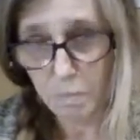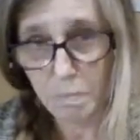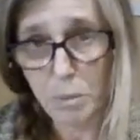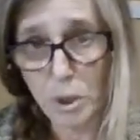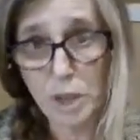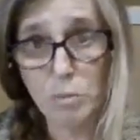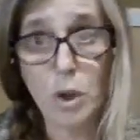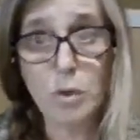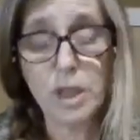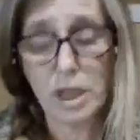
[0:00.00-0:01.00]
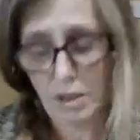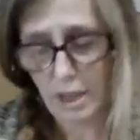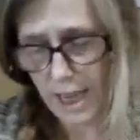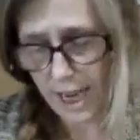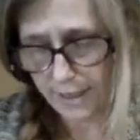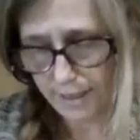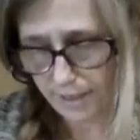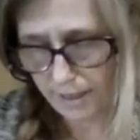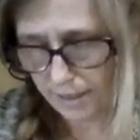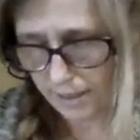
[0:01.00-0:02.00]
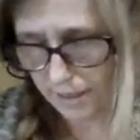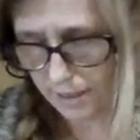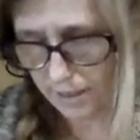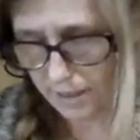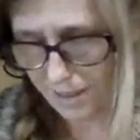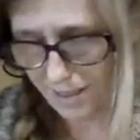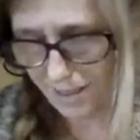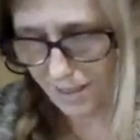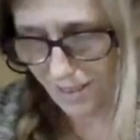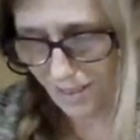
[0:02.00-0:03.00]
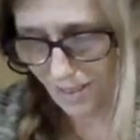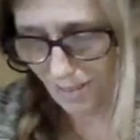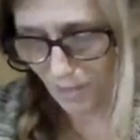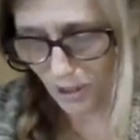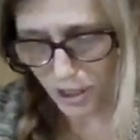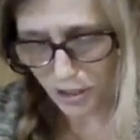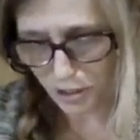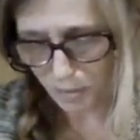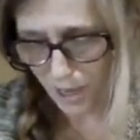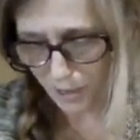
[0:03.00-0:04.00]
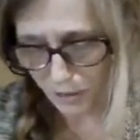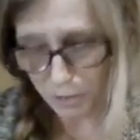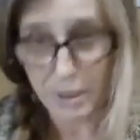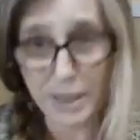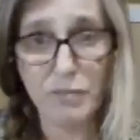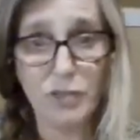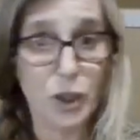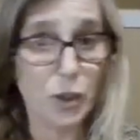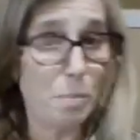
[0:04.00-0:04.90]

Put on rose-colored glasses. Put on your smile and your big girl